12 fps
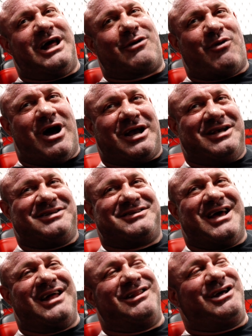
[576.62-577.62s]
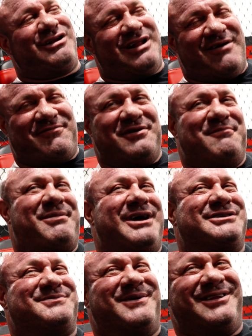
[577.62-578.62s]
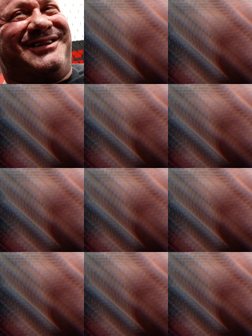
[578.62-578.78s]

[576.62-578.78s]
Like Rocky said, little left in the basement.